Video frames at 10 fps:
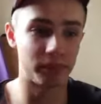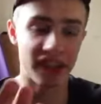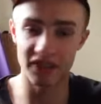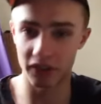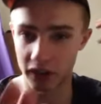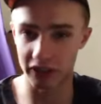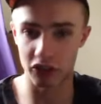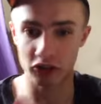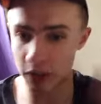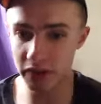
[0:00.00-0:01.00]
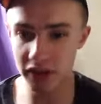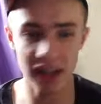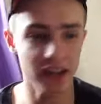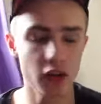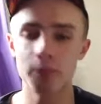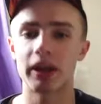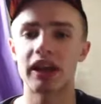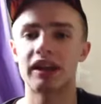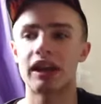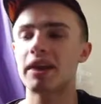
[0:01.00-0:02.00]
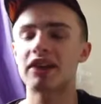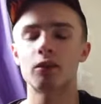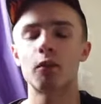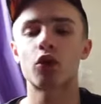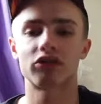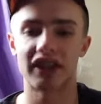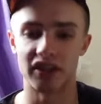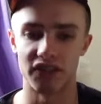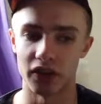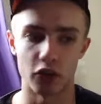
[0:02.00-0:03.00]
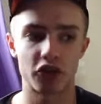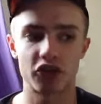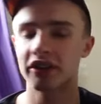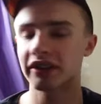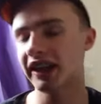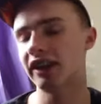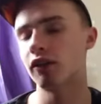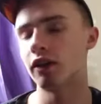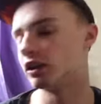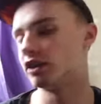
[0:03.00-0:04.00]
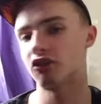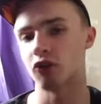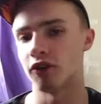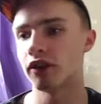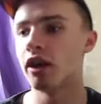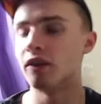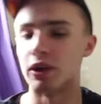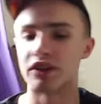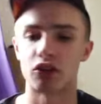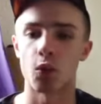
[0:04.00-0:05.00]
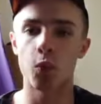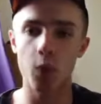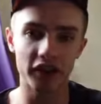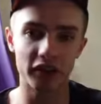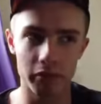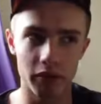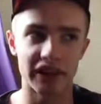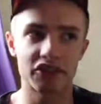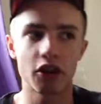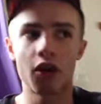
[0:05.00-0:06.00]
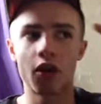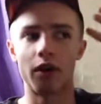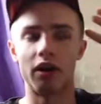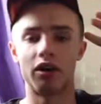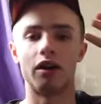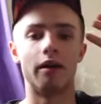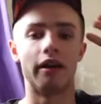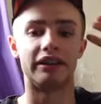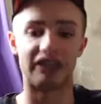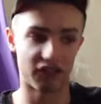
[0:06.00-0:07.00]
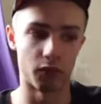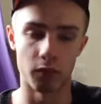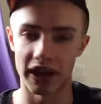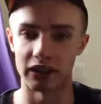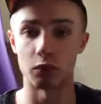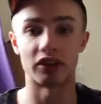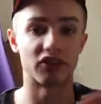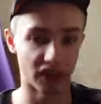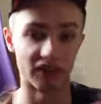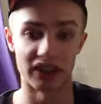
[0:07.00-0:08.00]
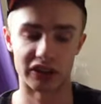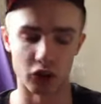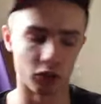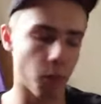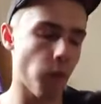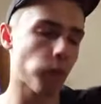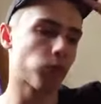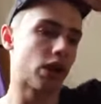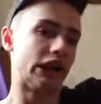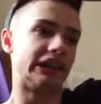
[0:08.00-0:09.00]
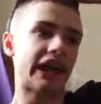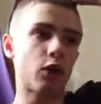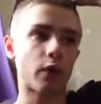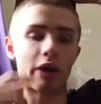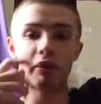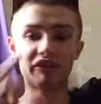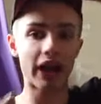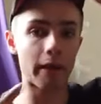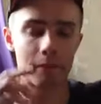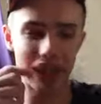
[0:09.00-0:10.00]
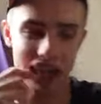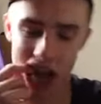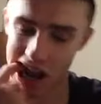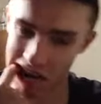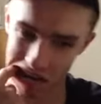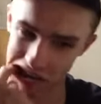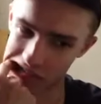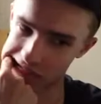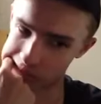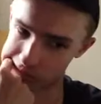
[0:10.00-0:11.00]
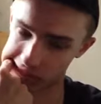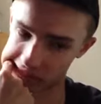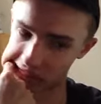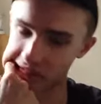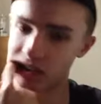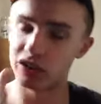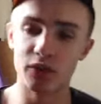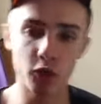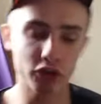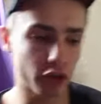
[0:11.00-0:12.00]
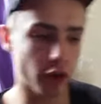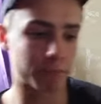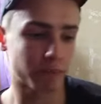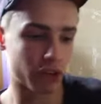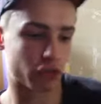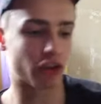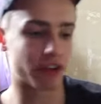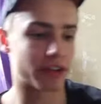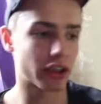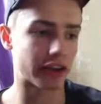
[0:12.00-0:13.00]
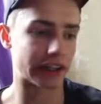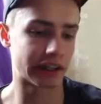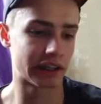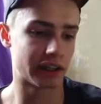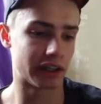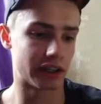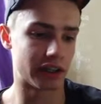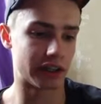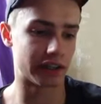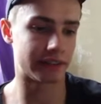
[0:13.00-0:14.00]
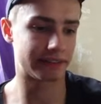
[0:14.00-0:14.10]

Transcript: different description than you, but it makes it more creative, because you could take stuff which is wide and range, different ways, which is very, very good. Now, with that being said in mind, you've also got stuff like I